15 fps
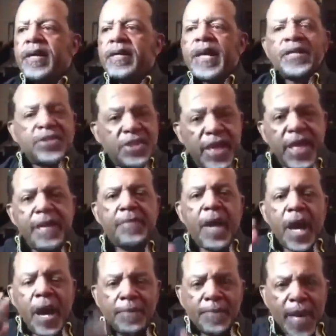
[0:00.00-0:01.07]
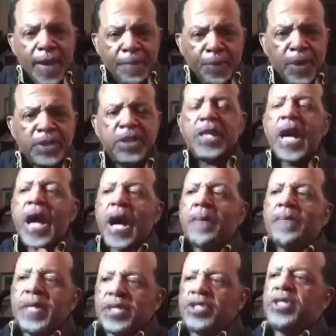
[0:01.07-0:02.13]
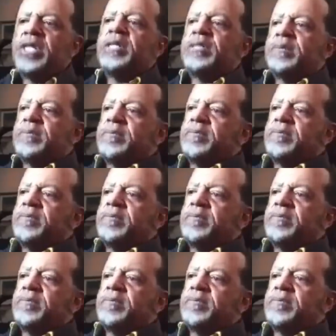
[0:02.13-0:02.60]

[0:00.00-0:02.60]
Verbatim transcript: That same omnipresent, omniscient,